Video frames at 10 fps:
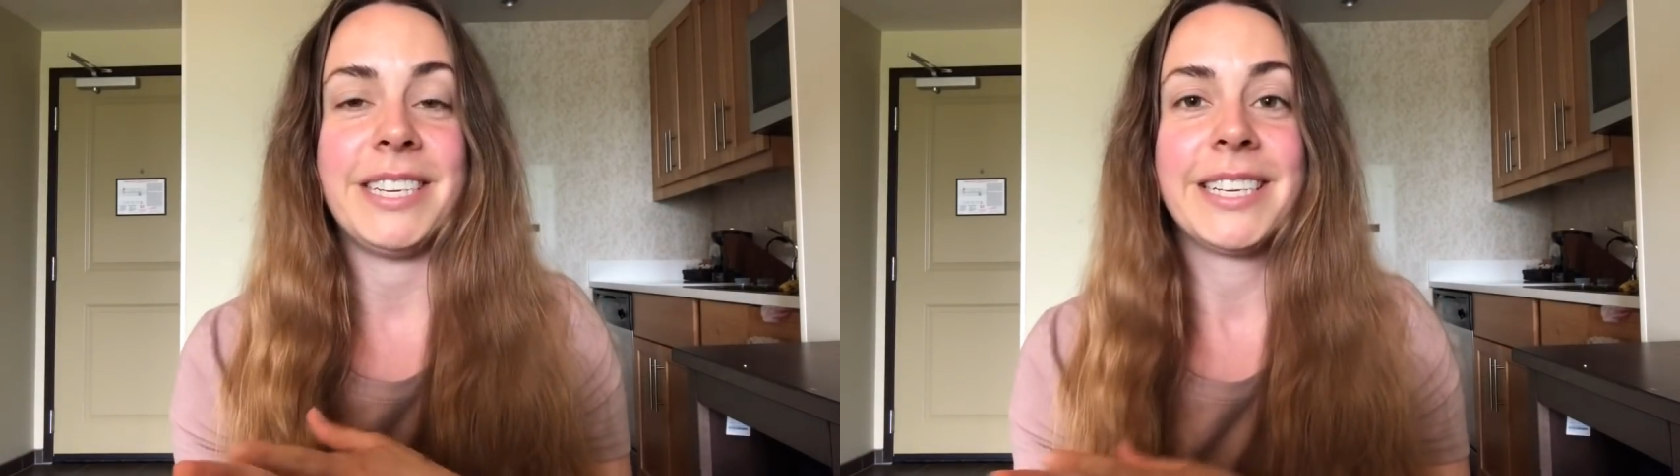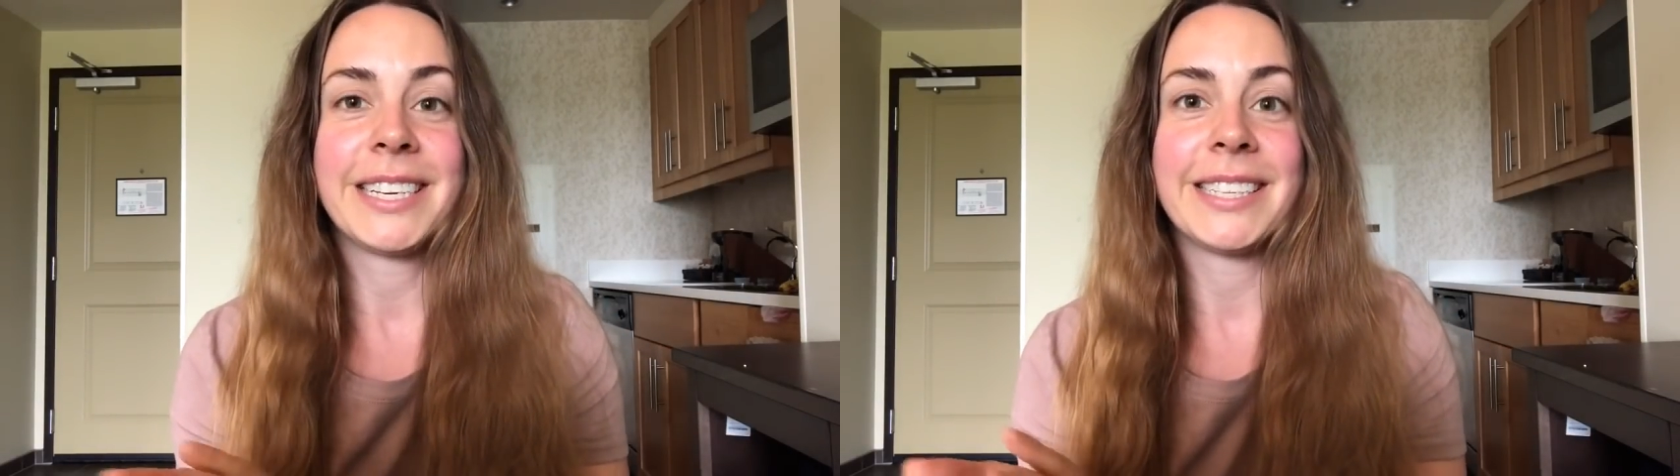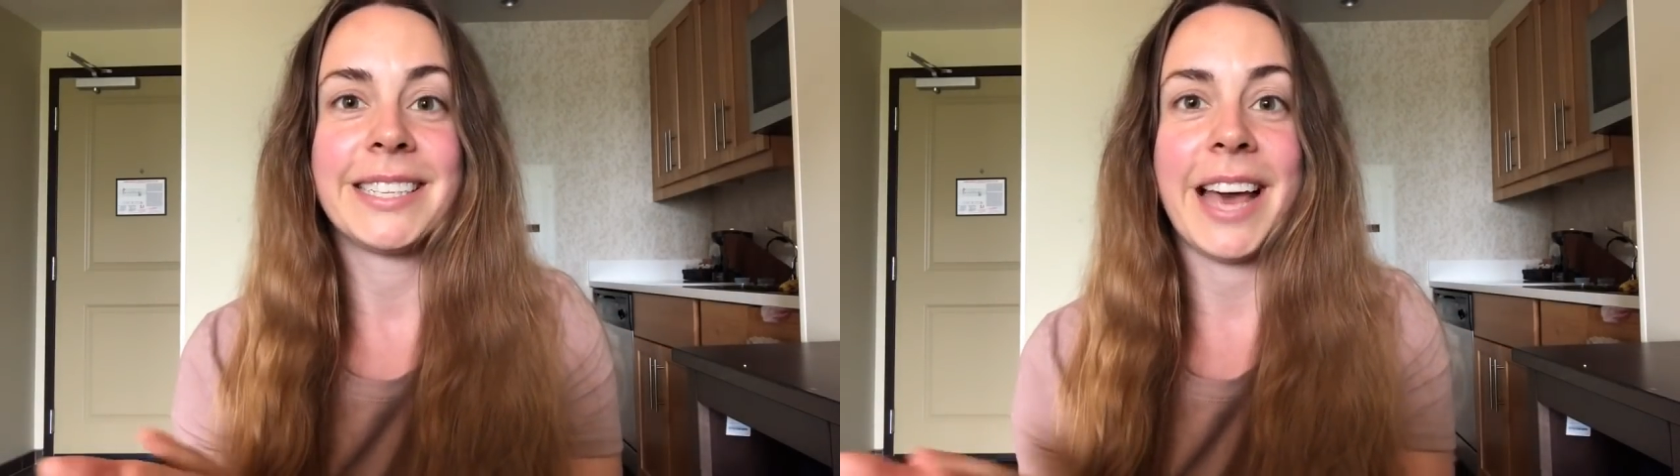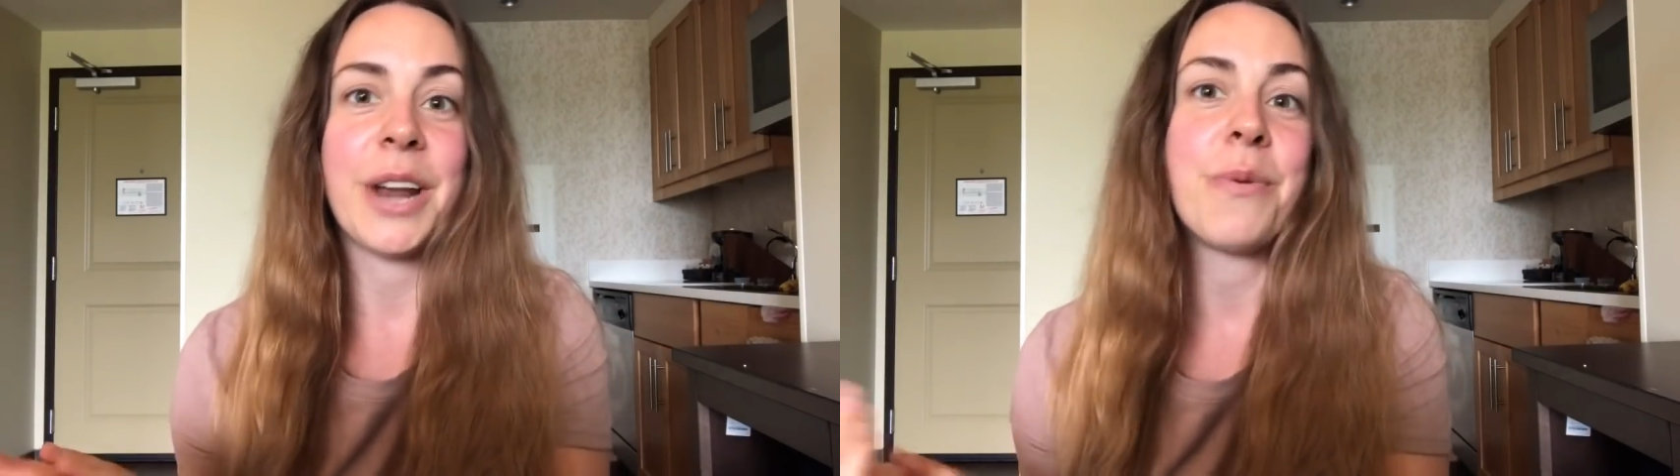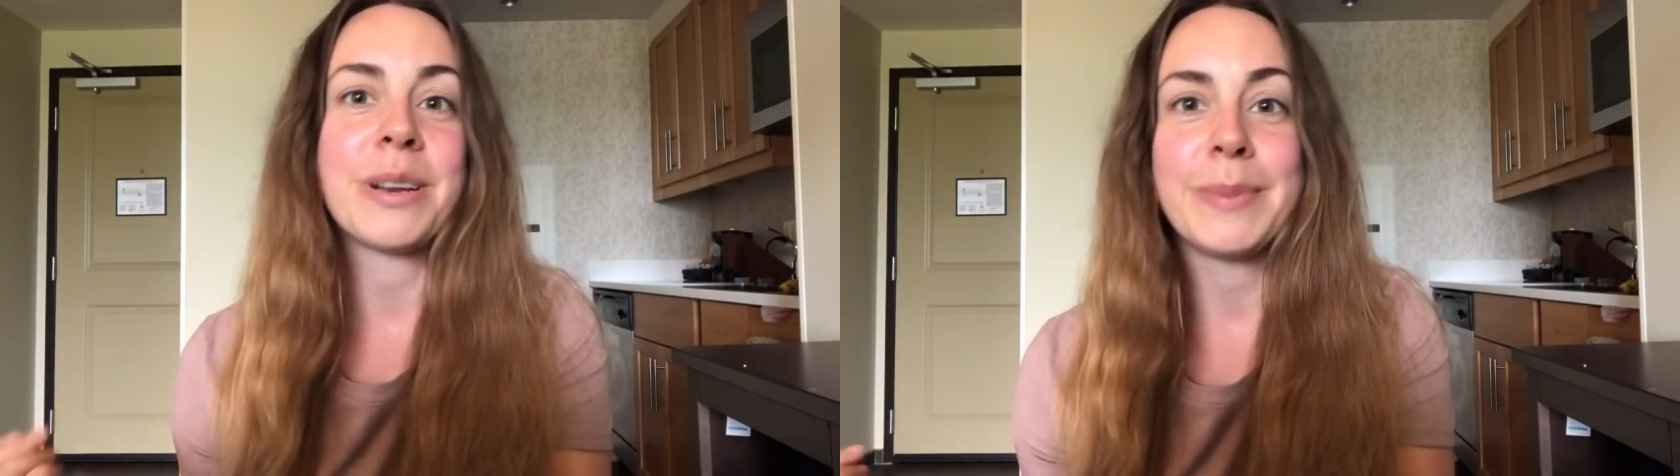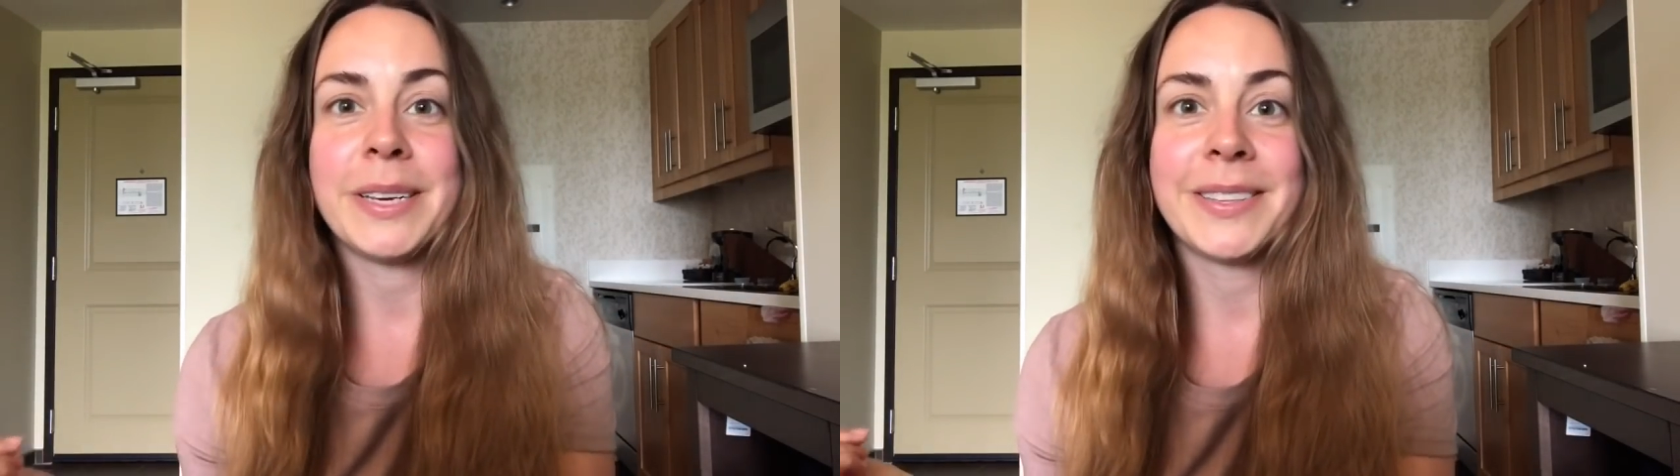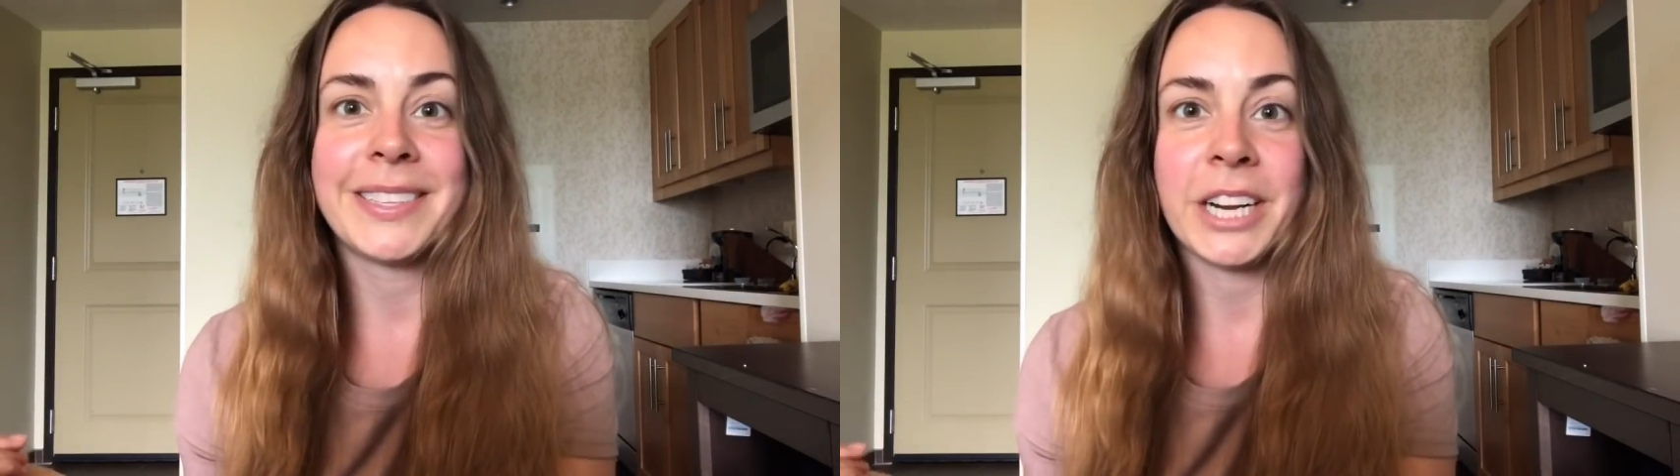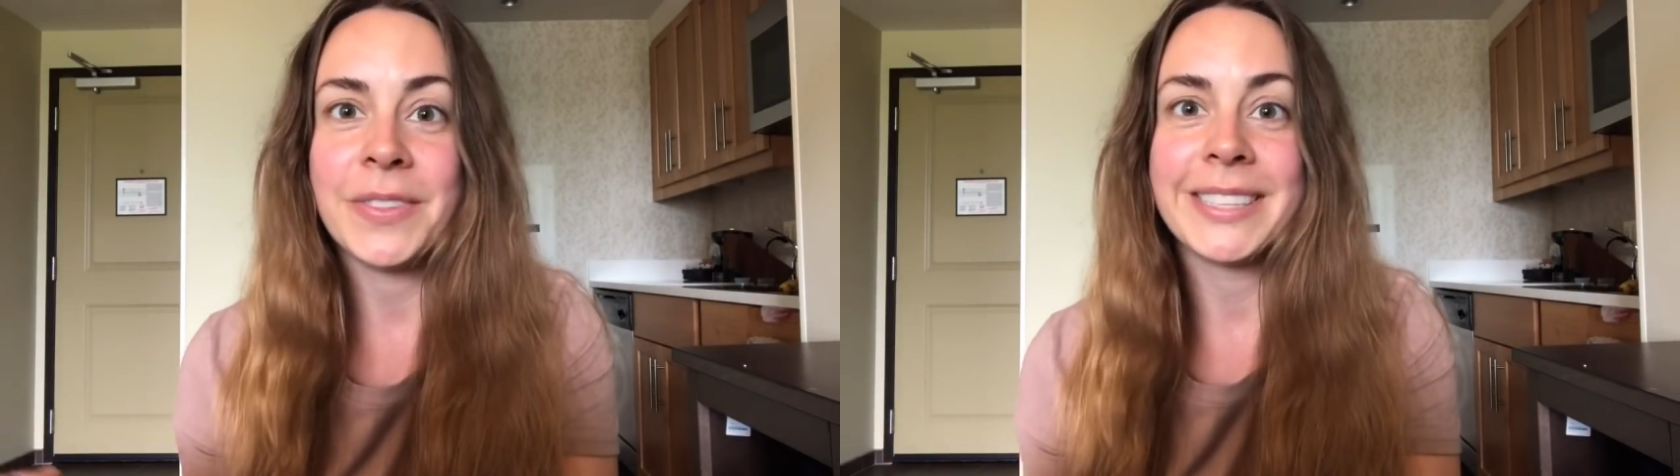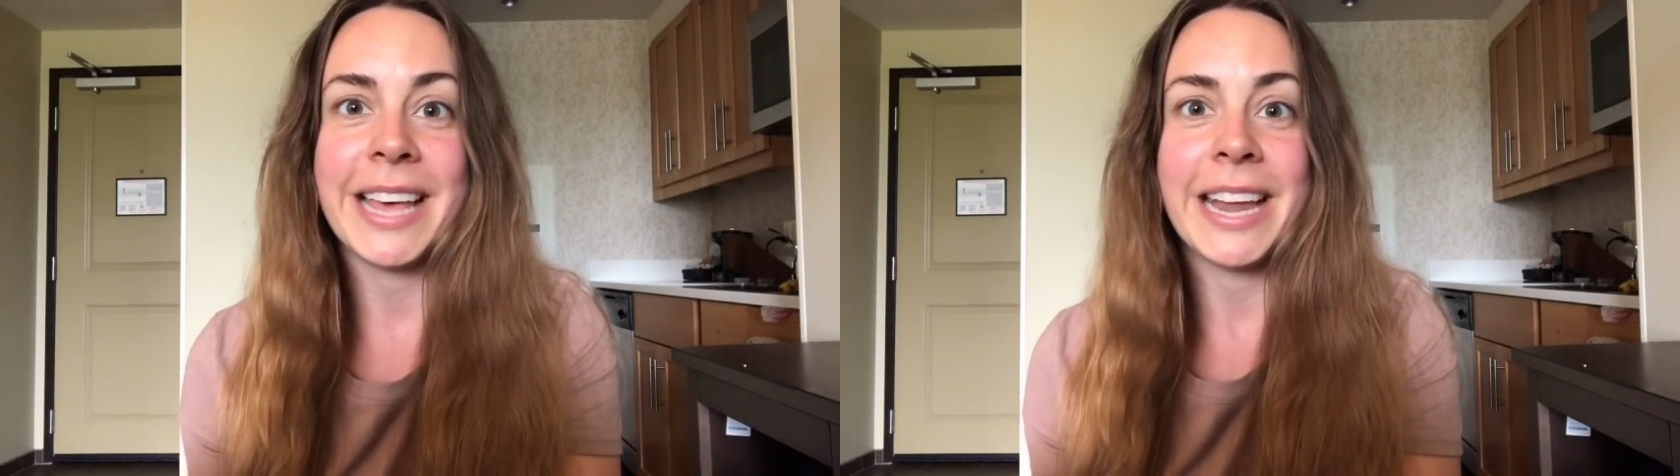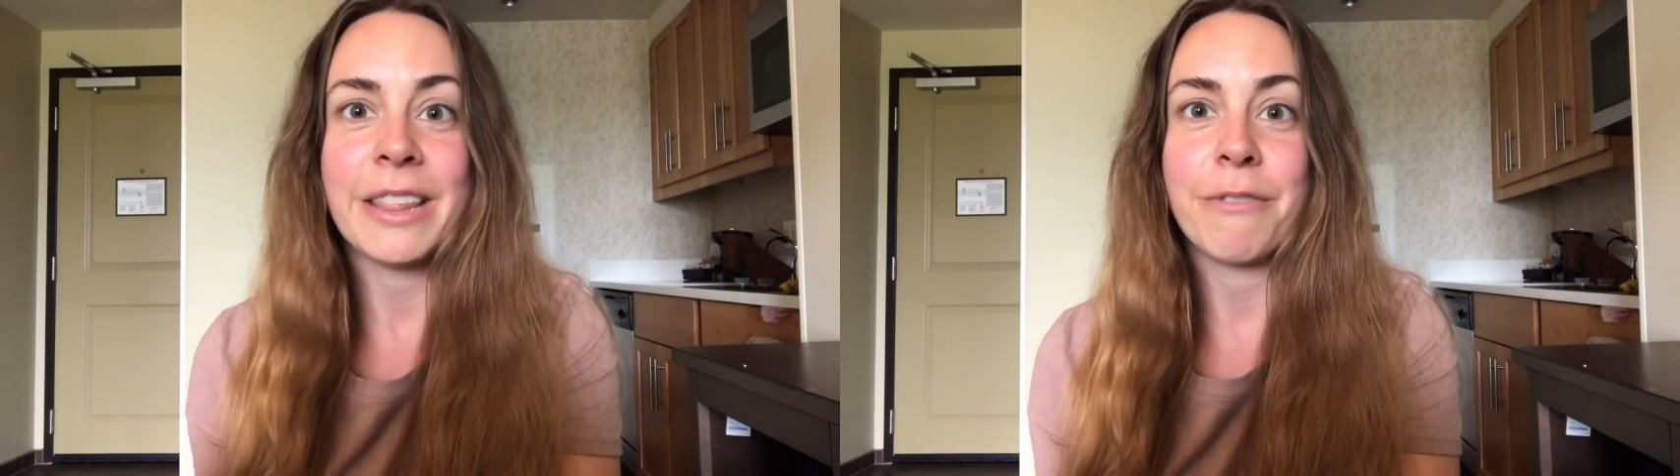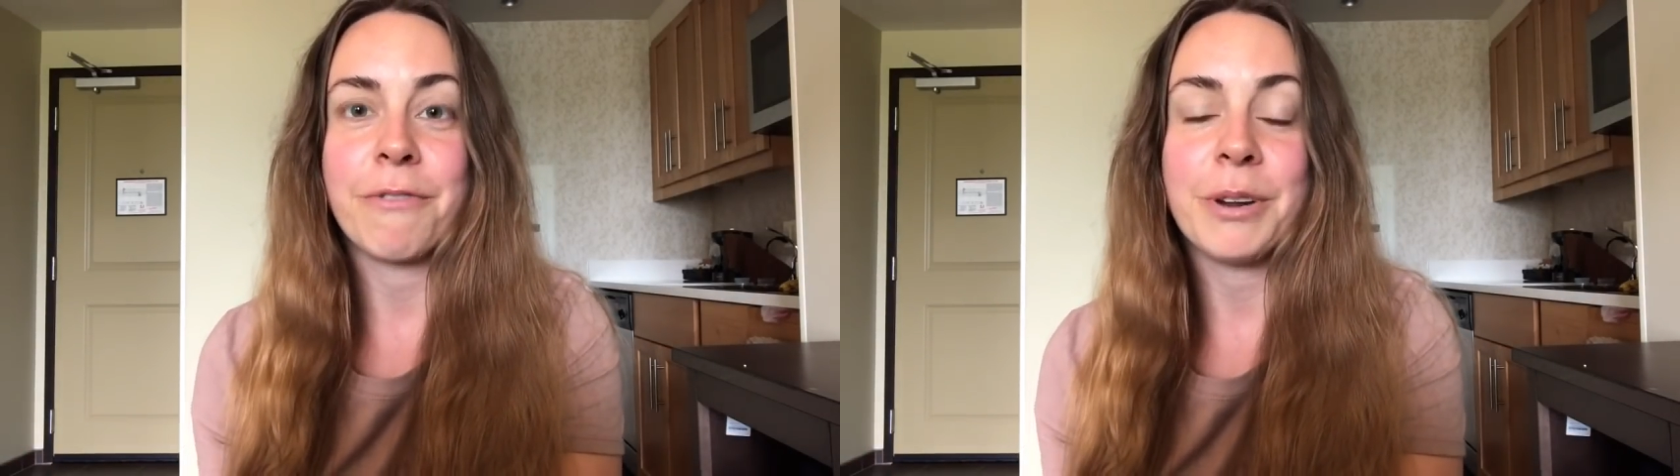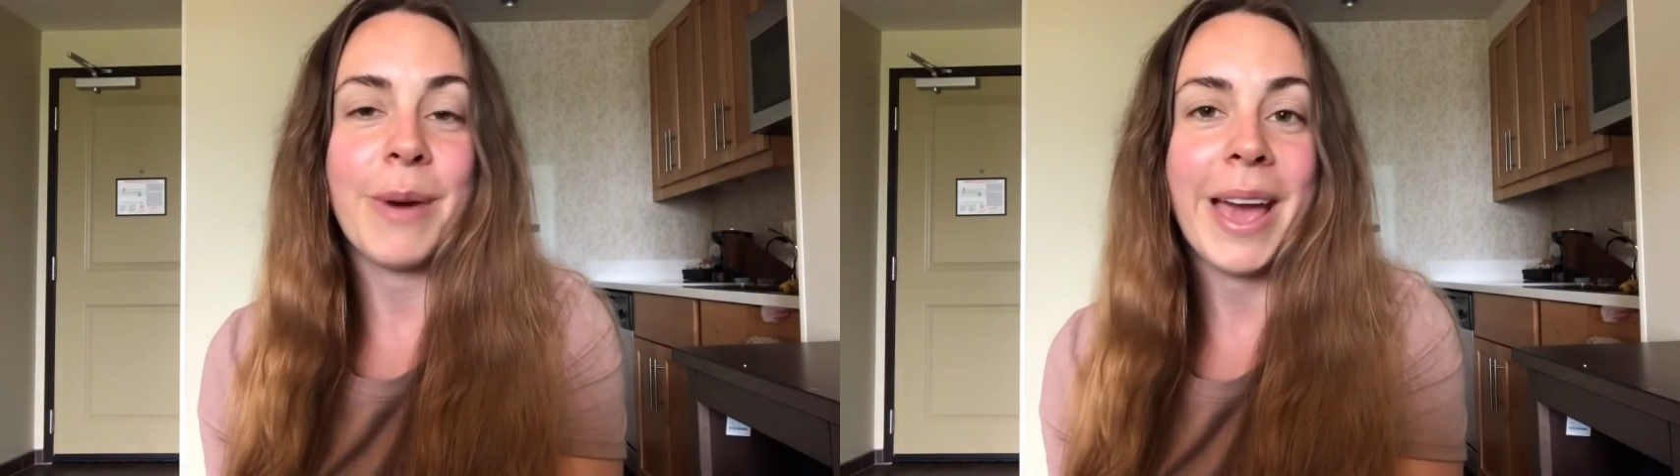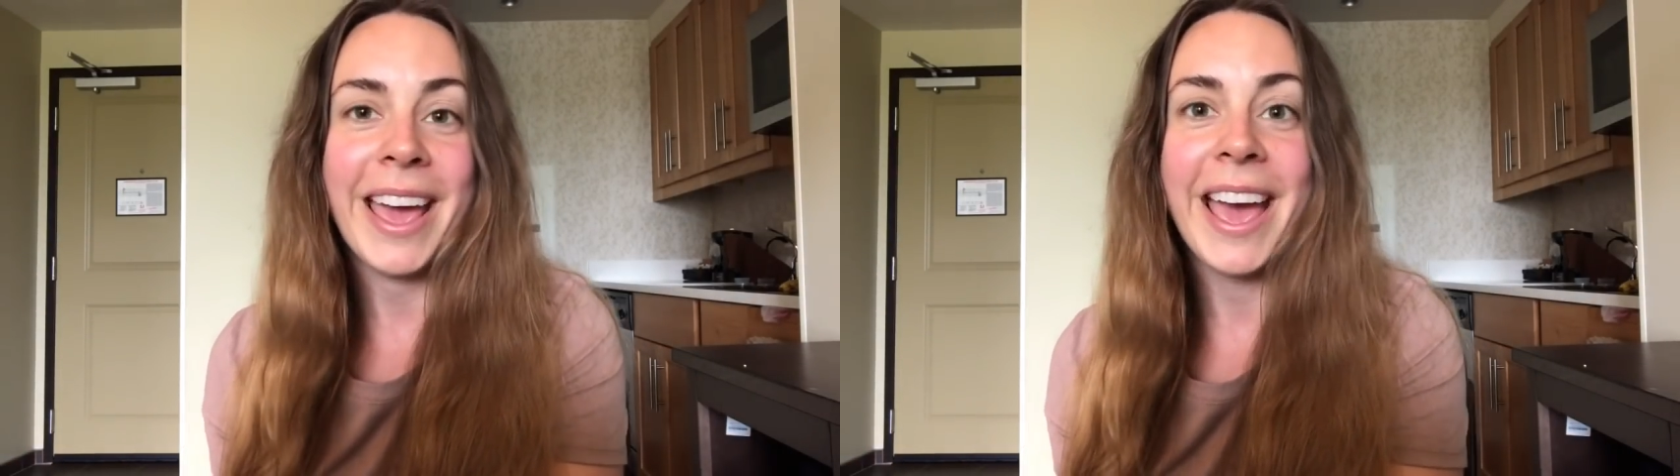because I don't want to be stuck on the side of the freeway.